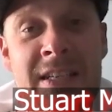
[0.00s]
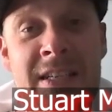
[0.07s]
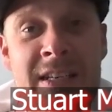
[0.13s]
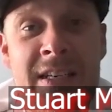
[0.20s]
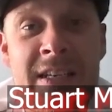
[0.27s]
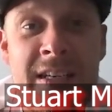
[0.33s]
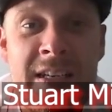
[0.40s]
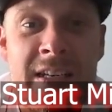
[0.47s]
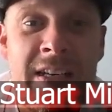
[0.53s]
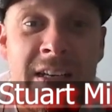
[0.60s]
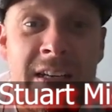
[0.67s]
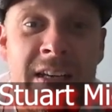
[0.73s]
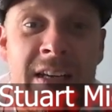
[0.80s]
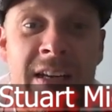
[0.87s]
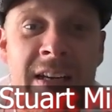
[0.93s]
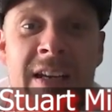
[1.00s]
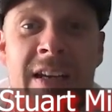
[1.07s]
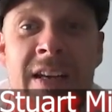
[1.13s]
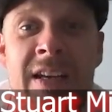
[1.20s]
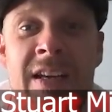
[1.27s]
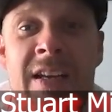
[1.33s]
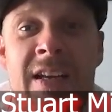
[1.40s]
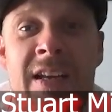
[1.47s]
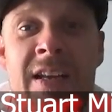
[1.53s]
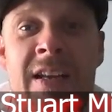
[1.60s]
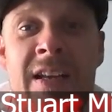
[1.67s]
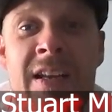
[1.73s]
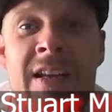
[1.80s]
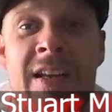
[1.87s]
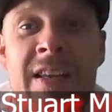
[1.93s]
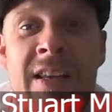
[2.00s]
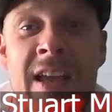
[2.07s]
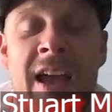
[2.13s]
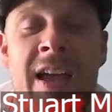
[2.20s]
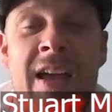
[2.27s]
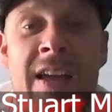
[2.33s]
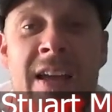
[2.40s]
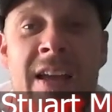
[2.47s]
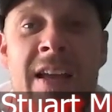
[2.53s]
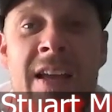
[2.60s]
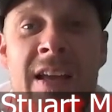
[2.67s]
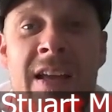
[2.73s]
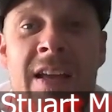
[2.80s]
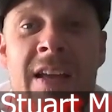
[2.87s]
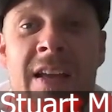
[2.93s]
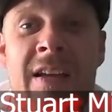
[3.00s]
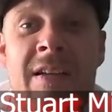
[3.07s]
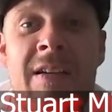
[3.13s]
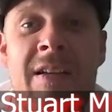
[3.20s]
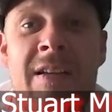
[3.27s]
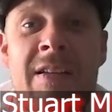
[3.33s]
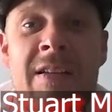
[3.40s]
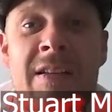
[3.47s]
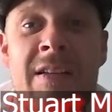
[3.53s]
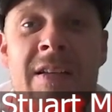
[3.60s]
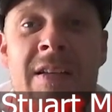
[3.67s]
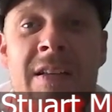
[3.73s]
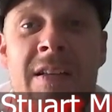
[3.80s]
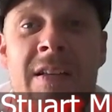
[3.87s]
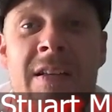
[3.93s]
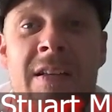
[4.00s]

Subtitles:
This person isn't speaking.